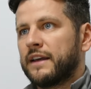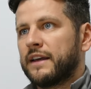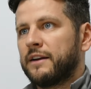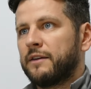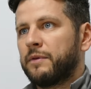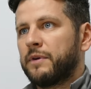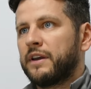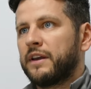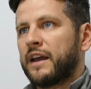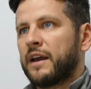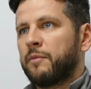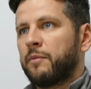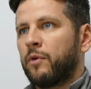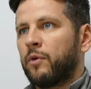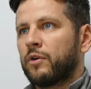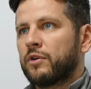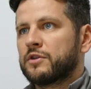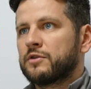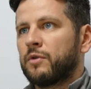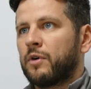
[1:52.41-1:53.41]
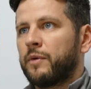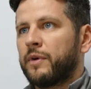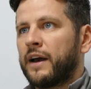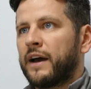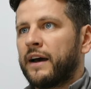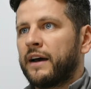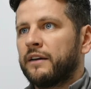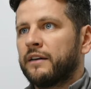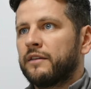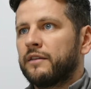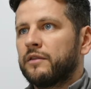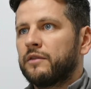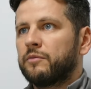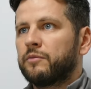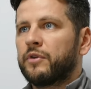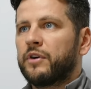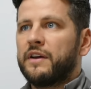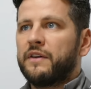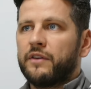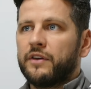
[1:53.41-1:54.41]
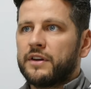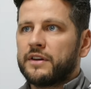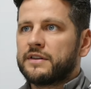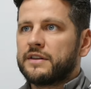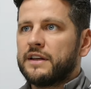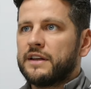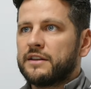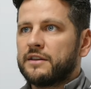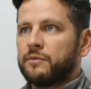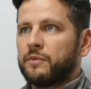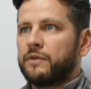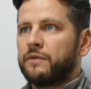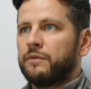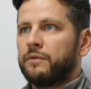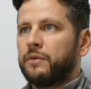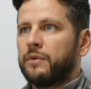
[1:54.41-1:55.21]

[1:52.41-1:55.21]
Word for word: If we can get more to what we had pre in the season with,